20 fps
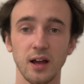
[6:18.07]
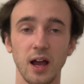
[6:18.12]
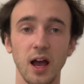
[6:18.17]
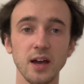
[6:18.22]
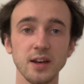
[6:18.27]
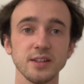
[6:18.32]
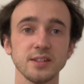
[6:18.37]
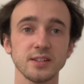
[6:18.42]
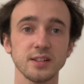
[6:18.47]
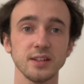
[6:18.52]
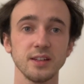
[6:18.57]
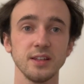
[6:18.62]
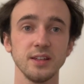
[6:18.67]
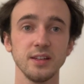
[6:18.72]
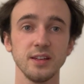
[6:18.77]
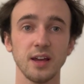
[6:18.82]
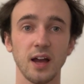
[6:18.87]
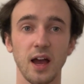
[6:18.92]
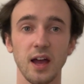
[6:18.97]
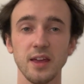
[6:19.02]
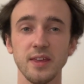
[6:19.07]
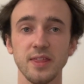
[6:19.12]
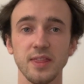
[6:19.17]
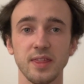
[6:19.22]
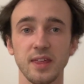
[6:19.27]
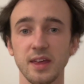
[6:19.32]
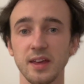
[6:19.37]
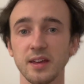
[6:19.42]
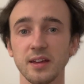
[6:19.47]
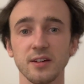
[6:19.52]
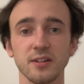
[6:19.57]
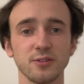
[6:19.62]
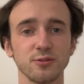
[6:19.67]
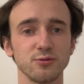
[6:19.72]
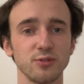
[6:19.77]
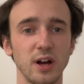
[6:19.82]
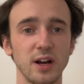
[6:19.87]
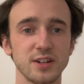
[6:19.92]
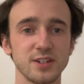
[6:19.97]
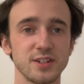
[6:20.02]
Honestly, I think
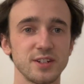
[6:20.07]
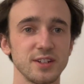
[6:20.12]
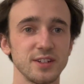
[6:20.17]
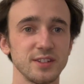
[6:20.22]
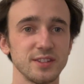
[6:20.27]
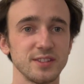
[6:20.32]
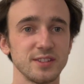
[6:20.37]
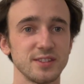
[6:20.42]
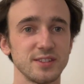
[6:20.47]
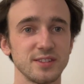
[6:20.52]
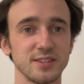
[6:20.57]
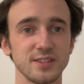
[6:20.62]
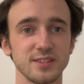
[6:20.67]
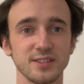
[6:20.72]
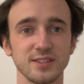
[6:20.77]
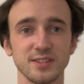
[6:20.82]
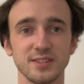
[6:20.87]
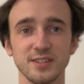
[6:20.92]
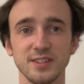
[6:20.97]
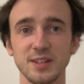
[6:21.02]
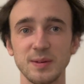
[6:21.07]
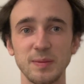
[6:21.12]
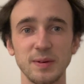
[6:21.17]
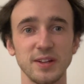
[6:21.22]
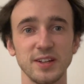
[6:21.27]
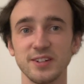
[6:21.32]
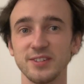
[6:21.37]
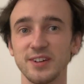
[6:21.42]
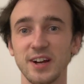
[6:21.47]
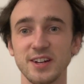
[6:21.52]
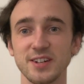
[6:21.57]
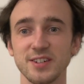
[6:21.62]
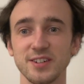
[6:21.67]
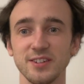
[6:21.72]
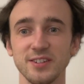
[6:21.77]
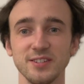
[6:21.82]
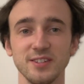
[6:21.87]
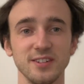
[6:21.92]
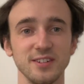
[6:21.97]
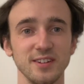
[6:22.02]
Russia is deeply
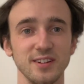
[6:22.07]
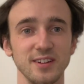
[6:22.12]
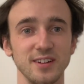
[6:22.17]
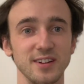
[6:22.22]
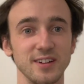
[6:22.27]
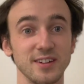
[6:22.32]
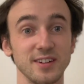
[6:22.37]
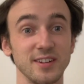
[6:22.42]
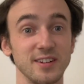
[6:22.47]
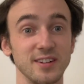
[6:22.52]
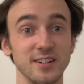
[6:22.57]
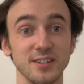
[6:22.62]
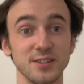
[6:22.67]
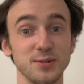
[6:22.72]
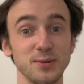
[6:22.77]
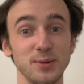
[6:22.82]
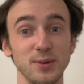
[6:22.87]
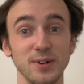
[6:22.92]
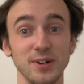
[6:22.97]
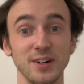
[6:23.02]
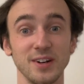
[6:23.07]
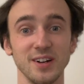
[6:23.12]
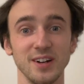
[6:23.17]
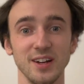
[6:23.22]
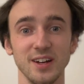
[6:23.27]
irrational, in this war.